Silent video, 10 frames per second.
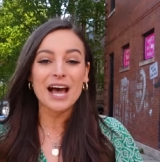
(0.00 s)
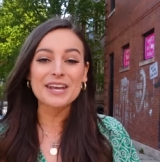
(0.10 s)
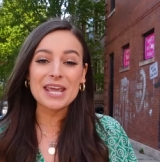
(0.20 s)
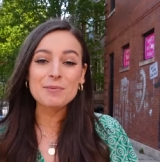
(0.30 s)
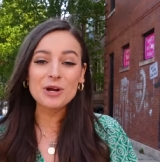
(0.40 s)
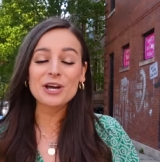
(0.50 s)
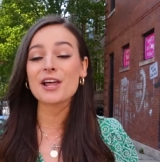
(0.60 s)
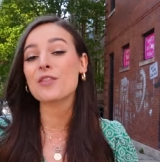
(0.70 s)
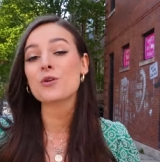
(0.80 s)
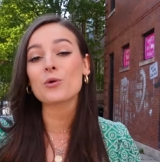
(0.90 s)
a neighborhood
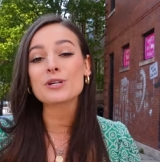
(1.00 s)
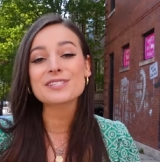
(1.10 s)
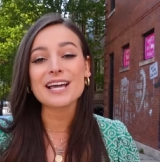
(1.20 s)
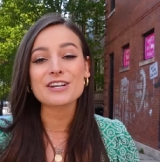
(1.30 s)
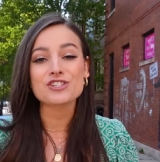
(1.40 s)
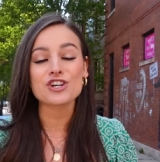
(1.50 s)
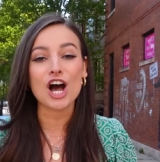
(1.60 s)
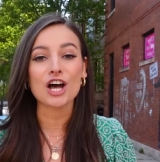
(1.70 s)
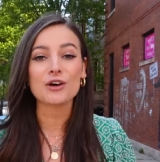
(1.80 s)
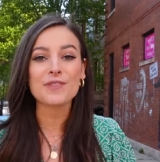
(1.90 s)
on the north side of
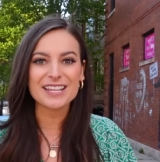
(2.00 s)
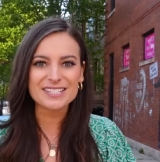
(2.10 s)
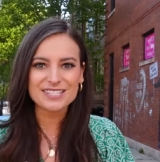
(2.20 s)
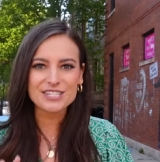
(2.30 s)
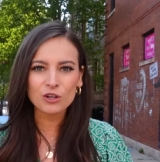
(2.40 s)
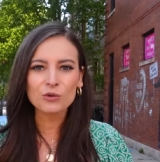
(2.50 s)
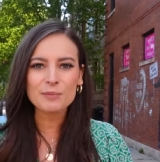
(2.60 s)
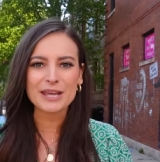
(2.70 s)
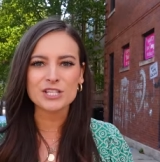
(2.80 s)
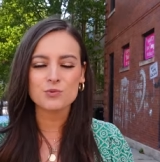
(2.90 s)
Chicago that still
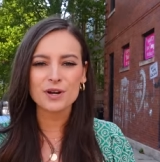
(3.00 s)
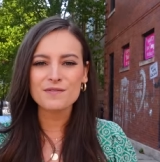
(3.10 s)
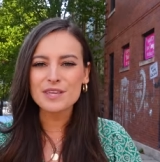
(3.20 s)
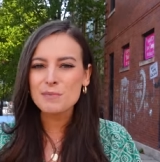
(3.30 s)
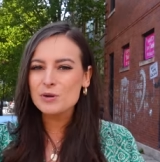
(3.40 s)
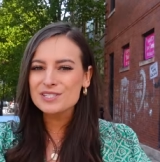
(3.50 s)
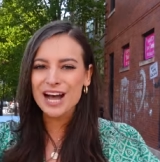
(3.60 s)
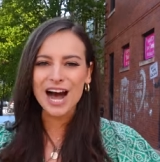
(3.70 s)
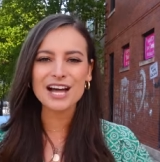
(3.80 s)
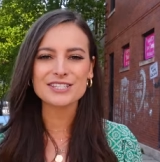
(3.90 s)
remains one of the most
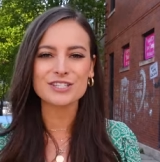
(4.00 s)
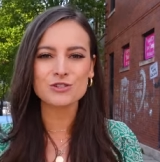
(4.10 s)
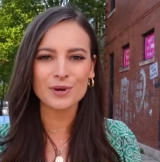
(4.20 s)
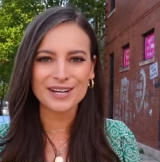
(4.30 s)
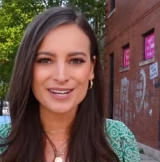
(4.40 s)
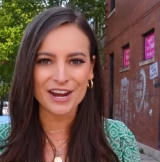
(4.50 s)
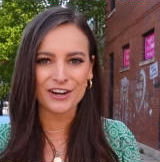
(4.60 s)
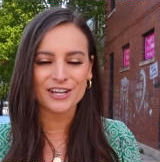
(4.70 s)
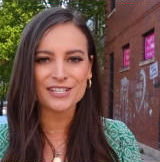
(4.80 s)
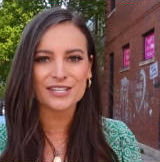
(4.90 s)
concentrated
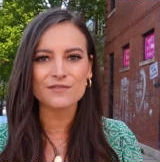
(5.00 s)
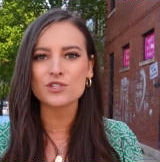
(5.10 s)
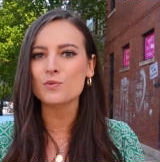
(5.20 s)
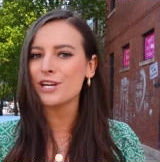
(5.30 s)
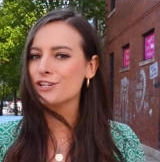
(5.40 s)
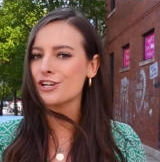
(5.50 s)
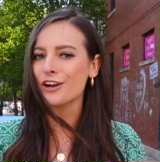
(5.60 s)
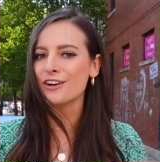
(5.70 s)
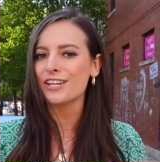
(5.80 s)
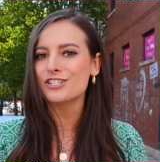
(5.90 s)
areas of Swedish
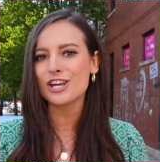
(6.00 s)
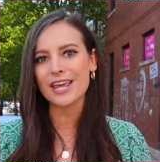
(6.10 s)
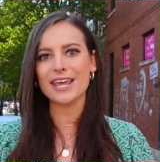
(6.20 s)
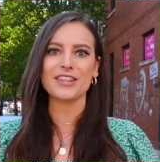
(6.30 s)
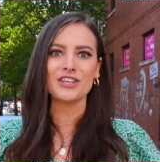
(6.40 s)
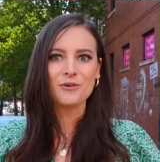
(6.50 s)
heritage in the